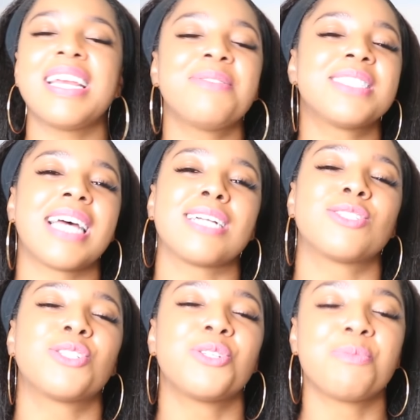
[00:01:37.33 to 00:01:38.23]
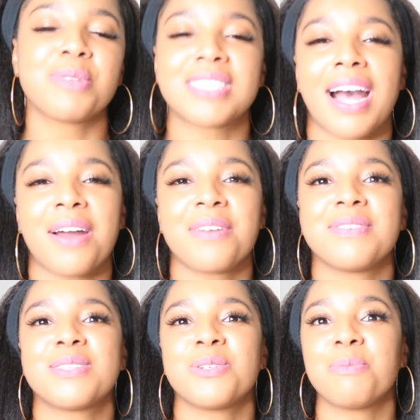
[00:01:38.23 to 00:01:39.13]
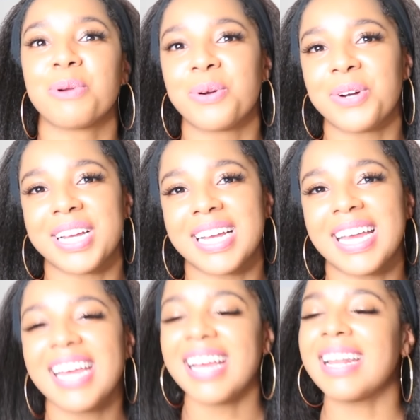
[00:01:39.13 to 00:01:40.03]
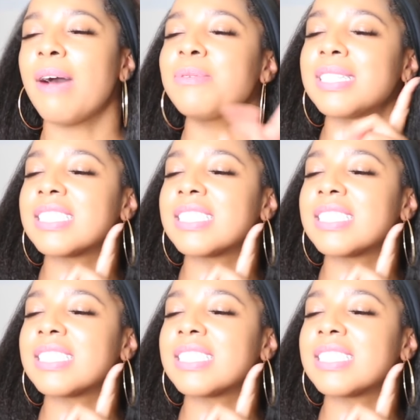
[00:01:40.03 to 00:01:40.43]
he was like super tired of it super quick and that was